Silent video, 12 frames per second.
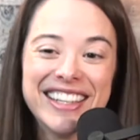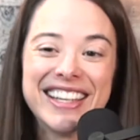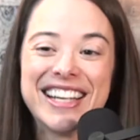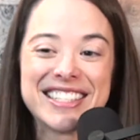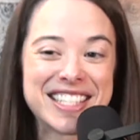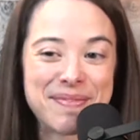
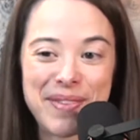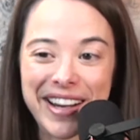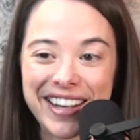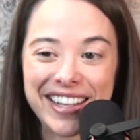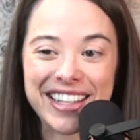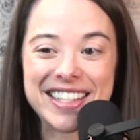He's a
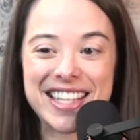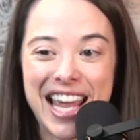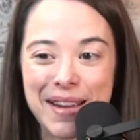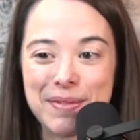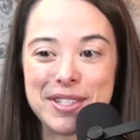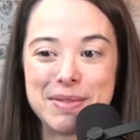spirit and he's
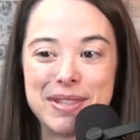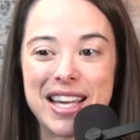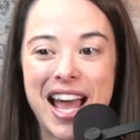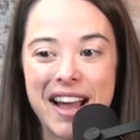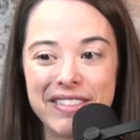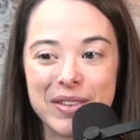able to be
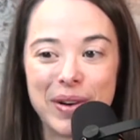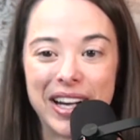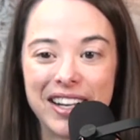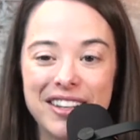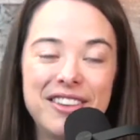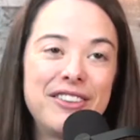
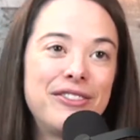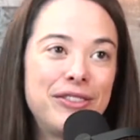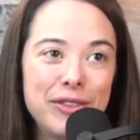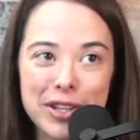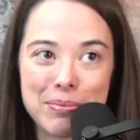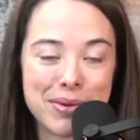everywhere,
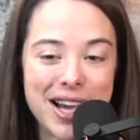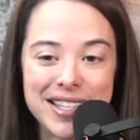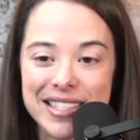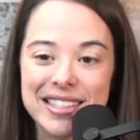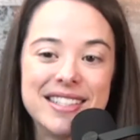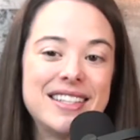fully
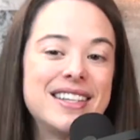present,